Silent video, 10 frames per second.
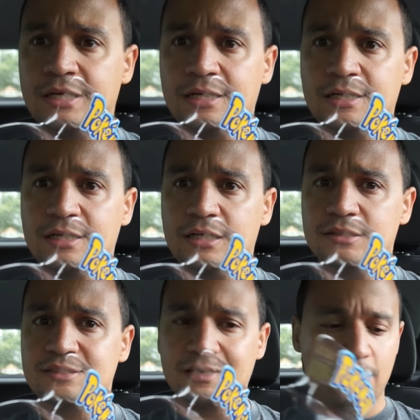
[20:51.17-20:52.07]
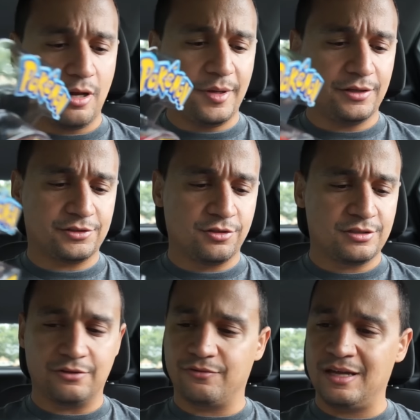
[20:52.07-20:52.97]
The San Diego Comic Con
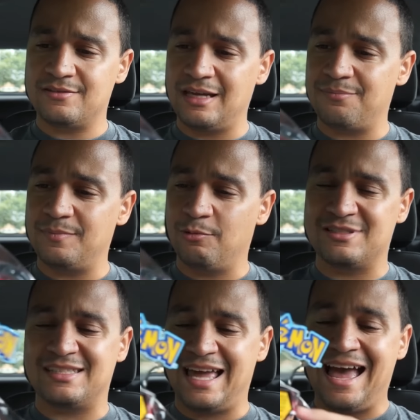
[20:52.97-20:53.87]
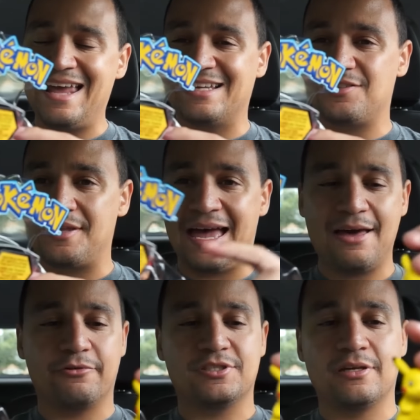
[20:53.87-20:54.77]
exclusive. I, I, what is it? The hat. I saw the
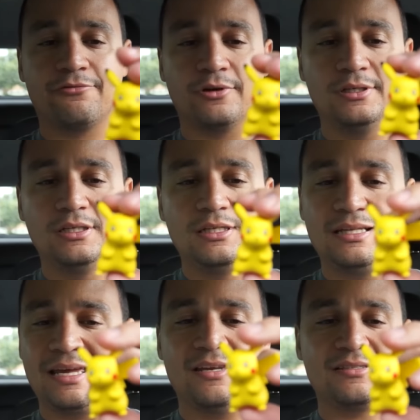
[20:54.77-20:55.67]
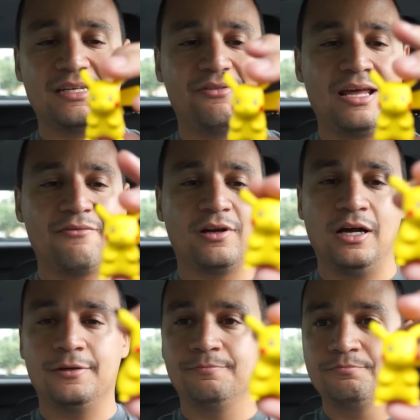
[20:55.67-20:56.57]
hat was different. Like he doesn't even have it
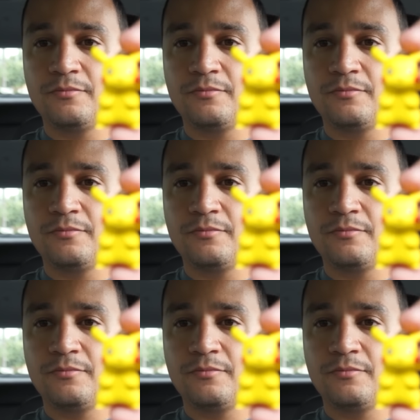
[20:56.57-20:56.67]
on.